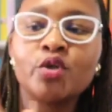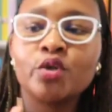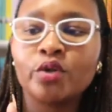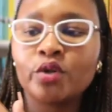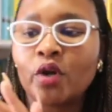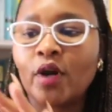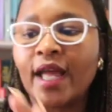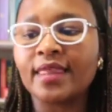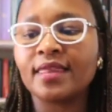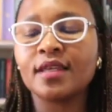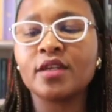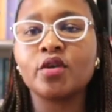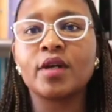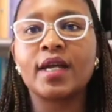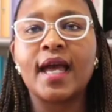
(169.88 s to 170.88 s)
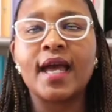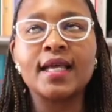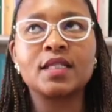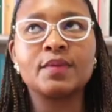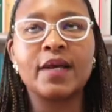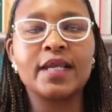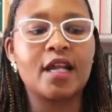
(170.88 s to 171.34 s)
Trudeau. I think you
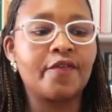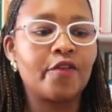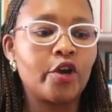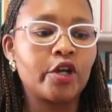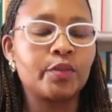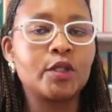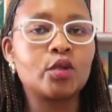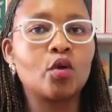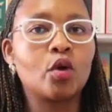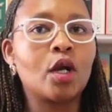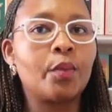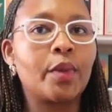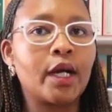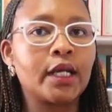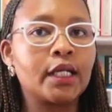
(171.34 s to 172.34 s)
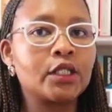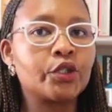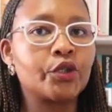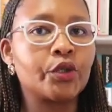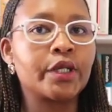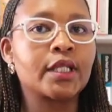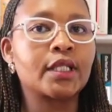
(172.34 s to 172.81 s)
guys might have heard me talk about it
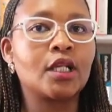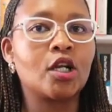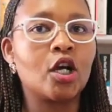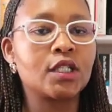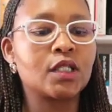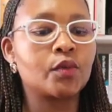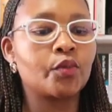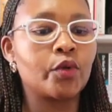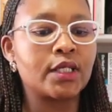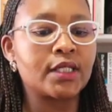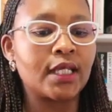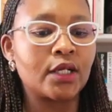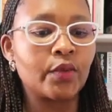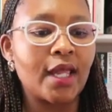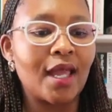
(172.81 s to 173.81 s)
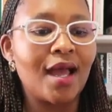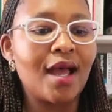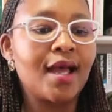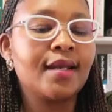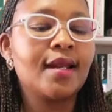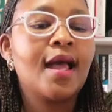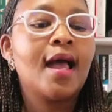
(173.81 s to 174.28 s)
during the last sprints that we
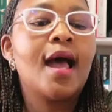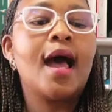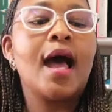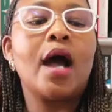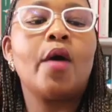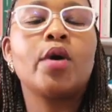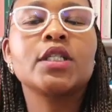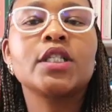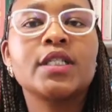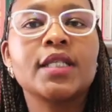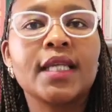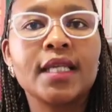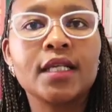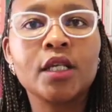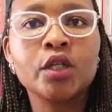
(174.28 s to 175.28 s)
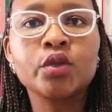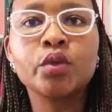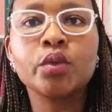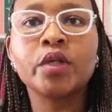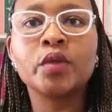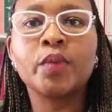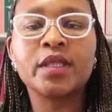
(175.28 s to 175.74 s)
had. I wanted to get
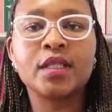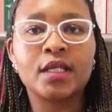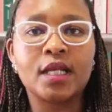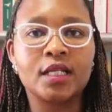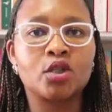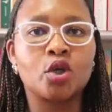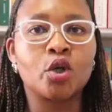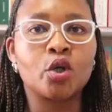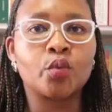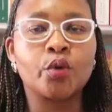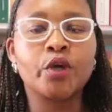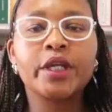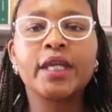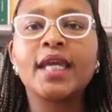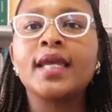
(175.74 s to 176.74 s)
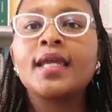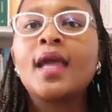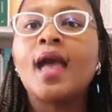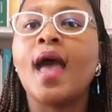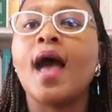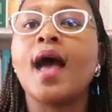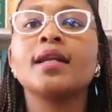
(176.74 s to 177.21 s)
into it, but then I started
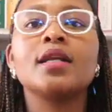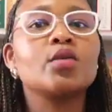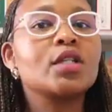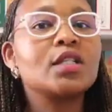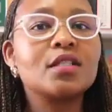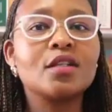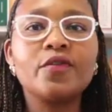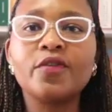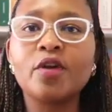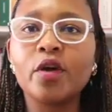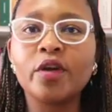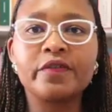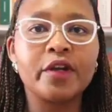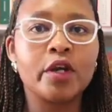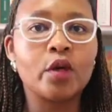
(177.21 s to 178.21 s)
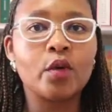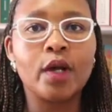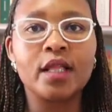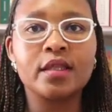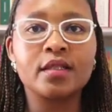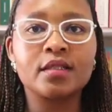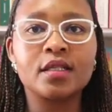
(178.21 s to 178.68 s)
working and it was still flowing very
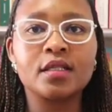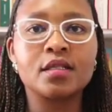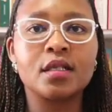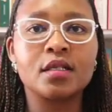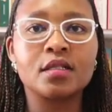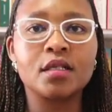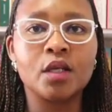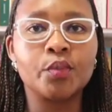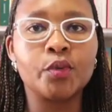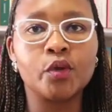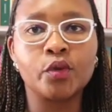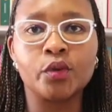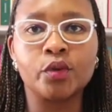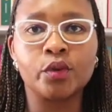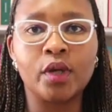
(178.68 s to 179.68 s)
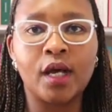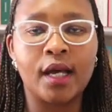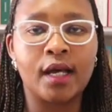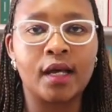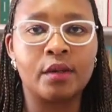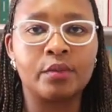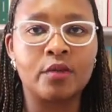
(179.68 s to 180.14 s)
well. This is the debut
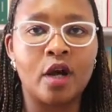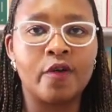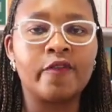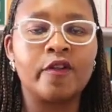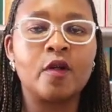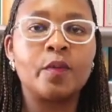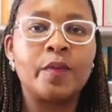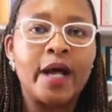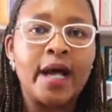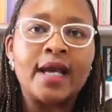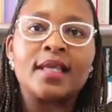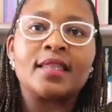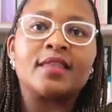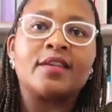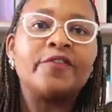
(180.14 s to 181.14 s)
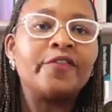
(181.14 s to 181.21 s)
novel by the